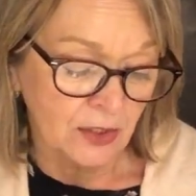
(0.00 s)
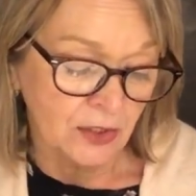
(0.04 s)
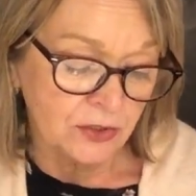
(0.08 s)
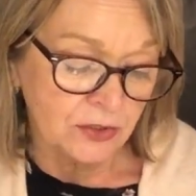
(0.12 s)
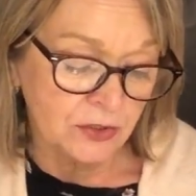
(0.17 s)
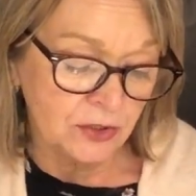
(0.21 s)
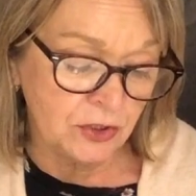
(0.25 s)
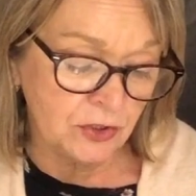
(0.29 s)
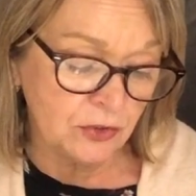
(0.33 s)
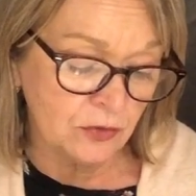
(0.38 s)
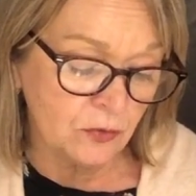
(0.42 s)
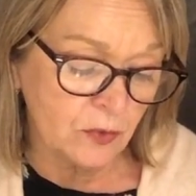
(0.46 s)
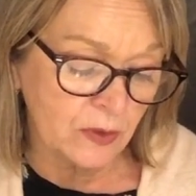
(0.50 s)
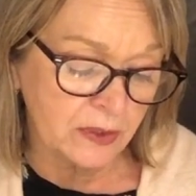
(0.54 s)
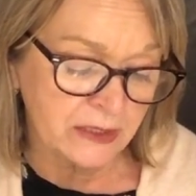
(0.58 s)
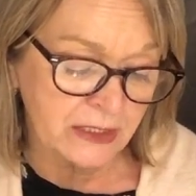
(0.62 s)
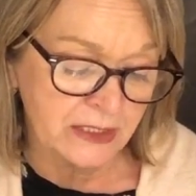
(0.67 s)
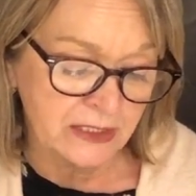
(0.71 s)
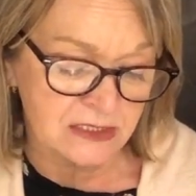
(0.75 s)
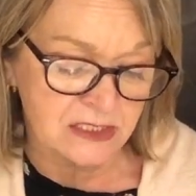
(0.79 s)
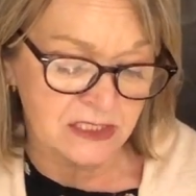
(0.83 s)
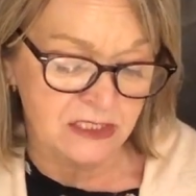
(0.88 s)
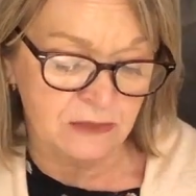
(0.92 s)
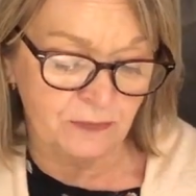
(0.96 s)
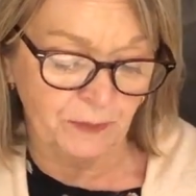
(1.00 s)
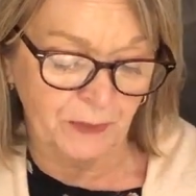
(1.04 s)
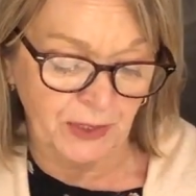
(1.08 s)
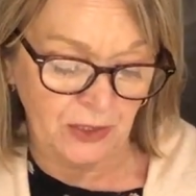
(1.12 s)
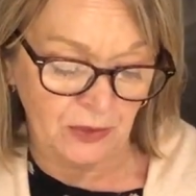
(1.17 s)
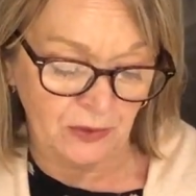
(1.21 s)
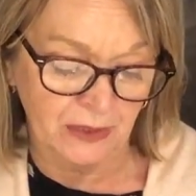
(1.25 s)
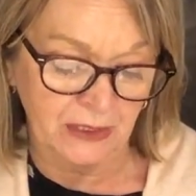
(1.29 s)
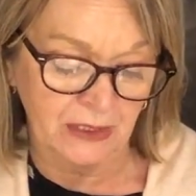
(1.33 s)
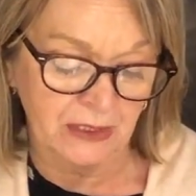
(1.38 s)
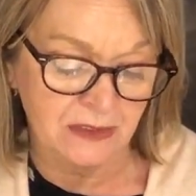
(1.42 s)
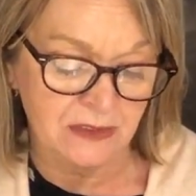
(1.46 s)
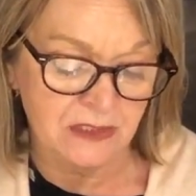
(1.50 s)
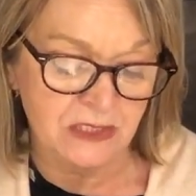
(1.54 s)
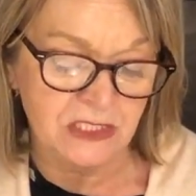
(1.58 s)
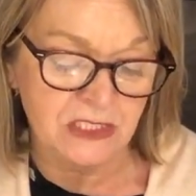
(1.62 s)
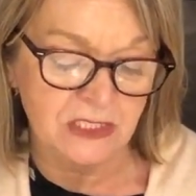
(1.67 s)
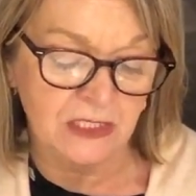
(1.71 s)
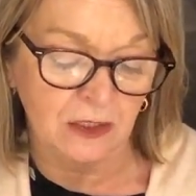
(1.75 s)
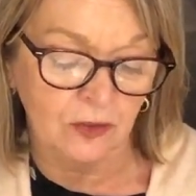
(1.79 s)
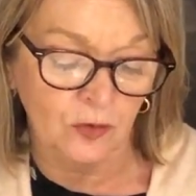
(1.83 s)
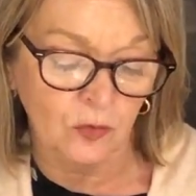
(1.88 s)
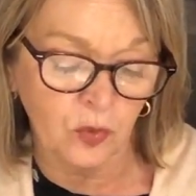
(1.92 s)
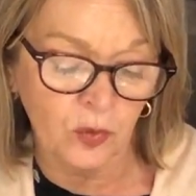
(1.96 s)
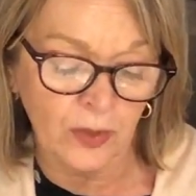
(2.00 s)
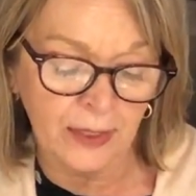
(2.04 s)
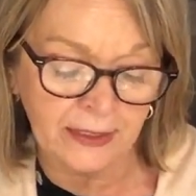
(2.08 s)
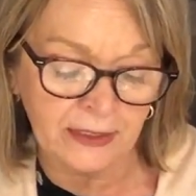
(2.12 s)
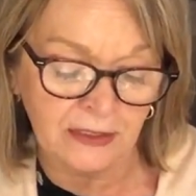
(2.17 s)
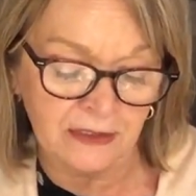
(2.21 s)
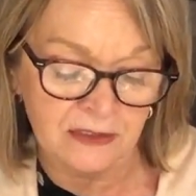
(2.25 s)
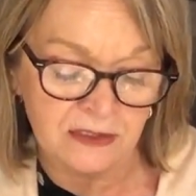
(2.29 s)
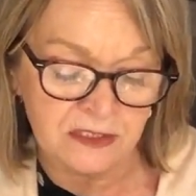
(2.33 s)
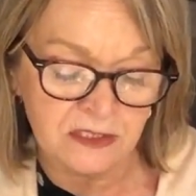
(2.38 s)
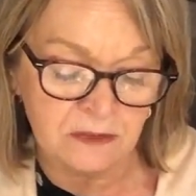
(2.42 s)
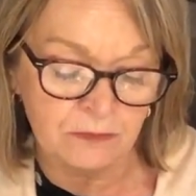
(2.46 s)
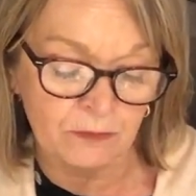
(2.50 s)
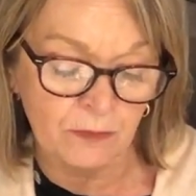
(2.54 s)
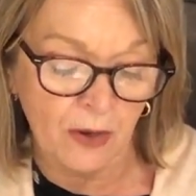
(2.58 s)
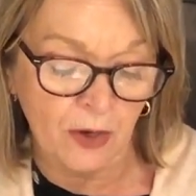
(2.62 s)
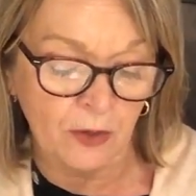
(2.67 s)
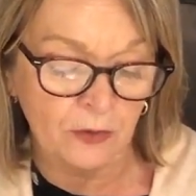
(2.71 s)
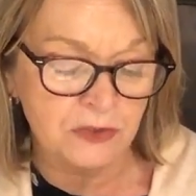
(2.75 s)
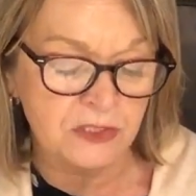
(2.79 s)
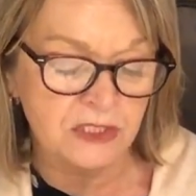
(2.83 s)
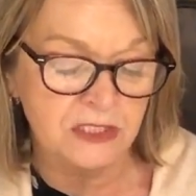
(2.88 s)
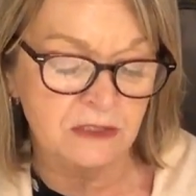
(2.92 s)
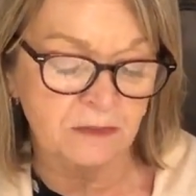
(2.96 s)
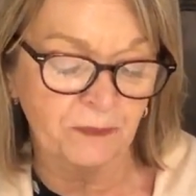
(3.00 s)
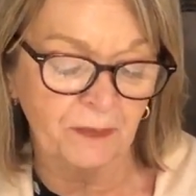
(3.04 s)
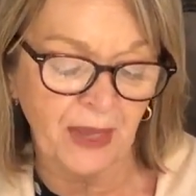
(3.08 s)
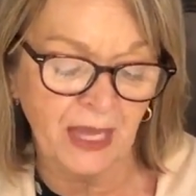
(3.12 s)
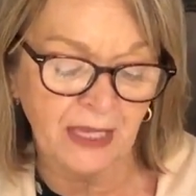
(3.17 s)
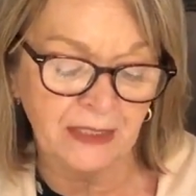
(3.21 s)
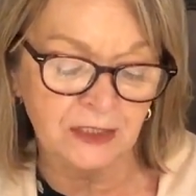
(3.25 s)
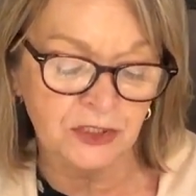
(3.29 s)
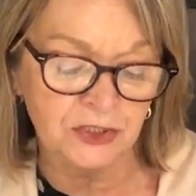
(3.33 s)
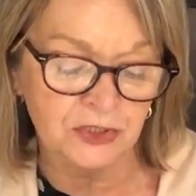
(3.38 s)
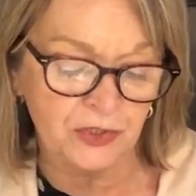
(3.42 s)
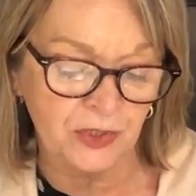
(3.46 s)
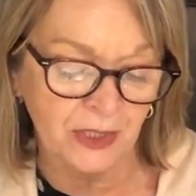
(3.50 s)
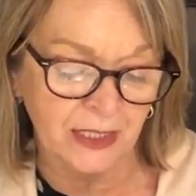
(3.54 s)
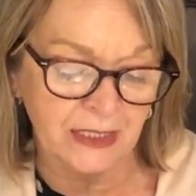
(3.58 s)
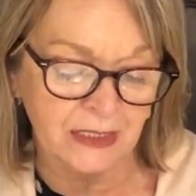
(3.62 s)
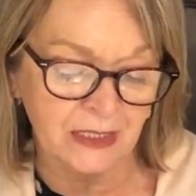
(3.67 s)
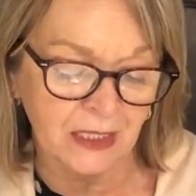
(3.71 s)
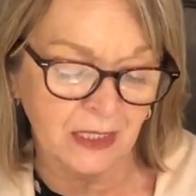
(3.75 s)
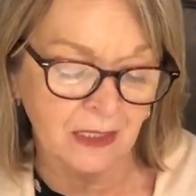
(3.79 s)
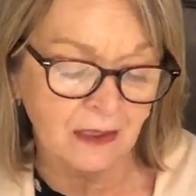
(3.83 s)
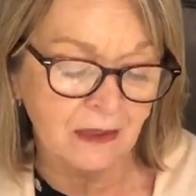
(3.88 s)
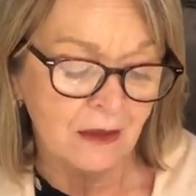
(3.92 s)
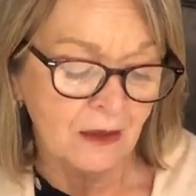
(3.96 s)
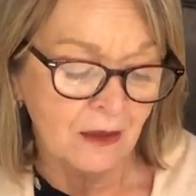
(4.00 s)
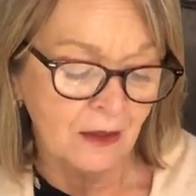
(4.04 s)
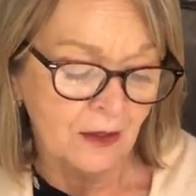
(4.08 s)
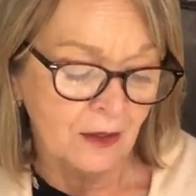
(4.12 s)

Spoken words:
"You will experience the quickest, most penetrating,